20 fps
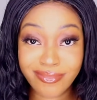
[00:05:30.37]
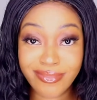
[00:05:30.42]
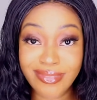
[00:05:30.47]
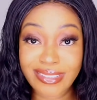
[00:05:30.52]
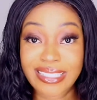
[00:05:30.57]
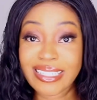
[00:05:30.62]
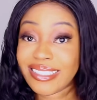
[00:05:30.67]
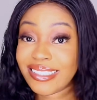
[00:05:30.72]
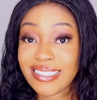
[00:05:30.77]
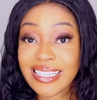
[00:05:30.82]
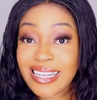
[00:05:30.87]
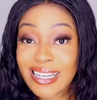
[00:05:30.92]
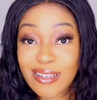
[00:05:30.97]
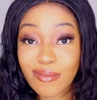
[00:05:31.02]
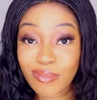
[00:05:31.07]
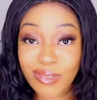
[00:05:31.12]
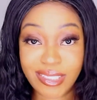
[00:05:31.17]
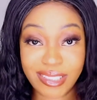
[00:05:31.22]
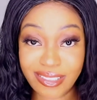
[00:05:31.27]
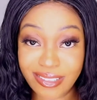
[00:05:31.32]
The
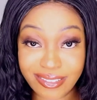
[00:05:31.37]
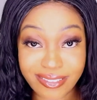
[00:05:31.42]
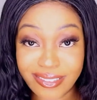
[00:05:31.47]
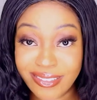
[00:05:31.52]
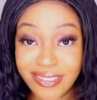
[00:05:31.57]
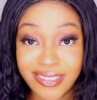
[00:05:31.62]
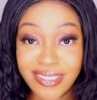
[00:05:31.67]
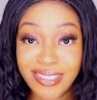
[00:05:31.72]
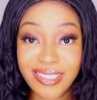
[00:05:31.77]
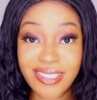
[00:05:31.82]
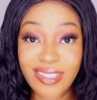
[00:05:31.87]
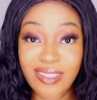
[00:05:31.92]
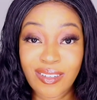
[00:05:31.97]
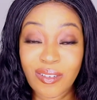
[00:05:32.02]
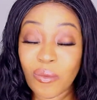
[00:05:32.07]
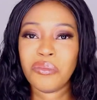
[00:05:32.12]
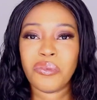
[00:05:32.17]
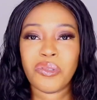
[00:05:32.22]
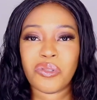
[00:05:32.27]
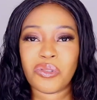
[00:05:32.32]
same thing.
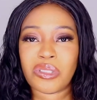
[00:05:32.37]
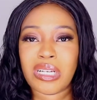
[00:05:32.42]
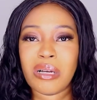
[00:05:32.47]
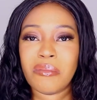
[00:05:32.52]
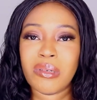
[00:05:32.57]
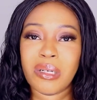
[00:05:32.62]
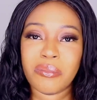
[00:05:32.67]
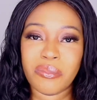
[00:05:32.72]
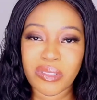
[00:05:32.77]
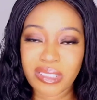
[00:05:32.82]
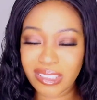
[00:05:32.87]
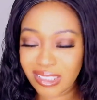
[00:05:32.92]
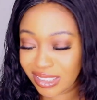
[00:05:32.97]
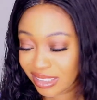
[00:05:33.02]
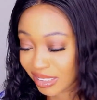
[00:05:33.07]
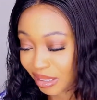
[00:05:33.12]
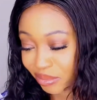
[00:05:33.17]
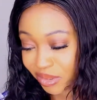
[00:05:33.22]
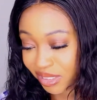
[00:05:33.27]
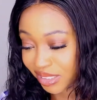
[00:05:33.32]
People should come up with
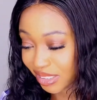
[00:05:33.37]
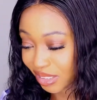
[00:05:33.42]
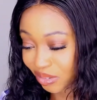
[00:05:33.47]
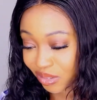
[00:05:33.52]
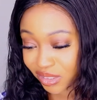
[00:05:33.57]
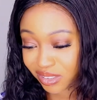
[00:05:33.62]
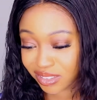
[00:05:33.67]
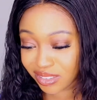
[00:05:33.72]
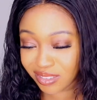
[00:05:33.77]
something else.